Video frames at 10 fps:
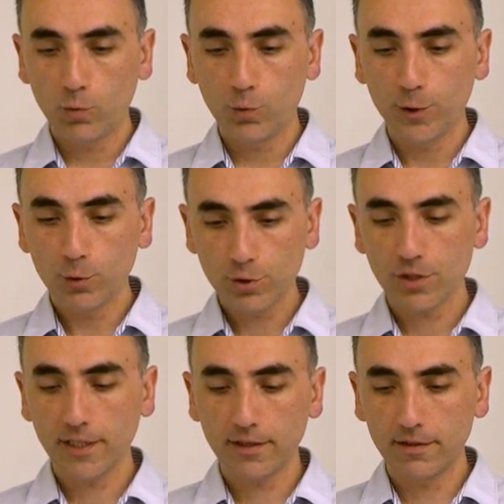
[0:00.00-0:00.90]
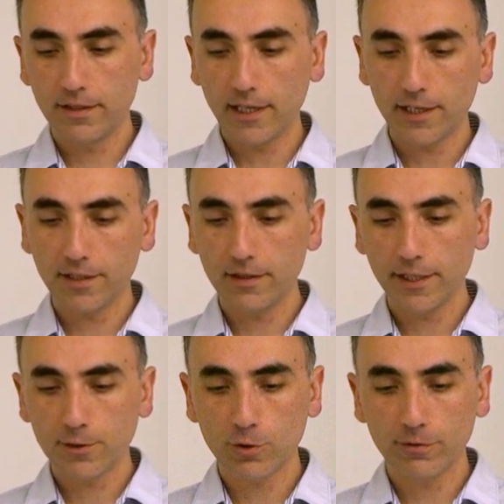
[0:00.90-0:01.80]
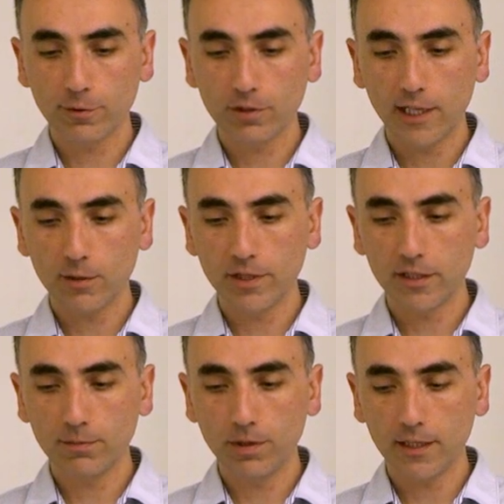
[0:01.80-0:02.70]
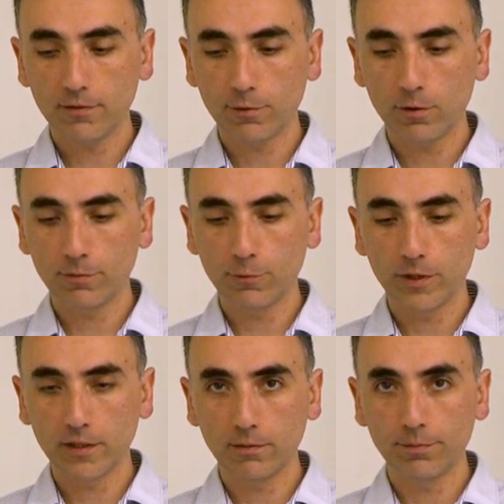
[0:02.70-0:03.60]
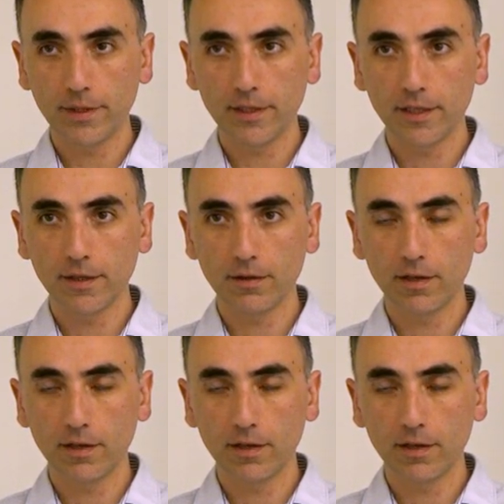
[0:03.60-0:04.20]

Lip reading: Usually the architecture of your cloud data platform will be